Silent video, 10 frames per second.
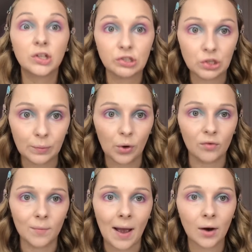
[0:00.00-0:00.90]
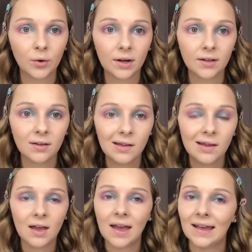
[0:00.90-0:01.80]
super overpowering,
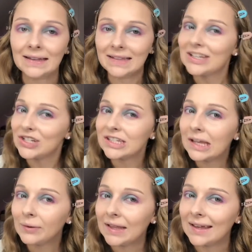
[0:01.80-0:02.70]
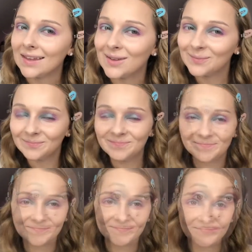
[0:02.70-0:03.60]
and that's just how I like it.
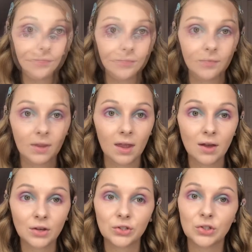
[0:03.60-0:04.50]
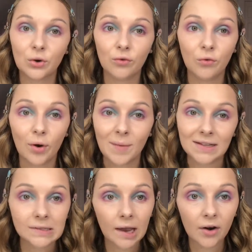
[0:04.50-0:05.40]
So for
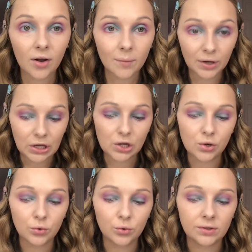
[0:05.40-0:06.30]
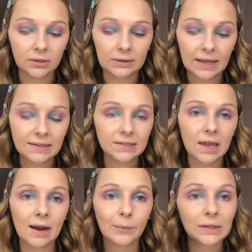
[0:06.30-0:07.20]
mascara, I'm gonna use the Lights
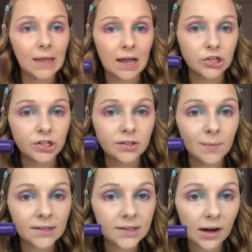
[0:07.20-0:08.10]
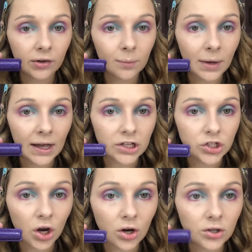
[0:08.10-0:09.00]
Camera Lashes mascara by
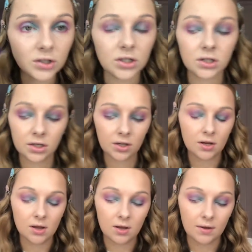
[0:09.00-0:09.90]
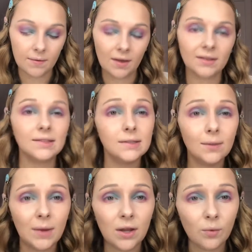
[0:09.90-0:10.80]
Tarte. This is a
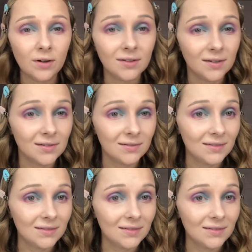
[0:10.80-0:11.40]
mini one, doesn't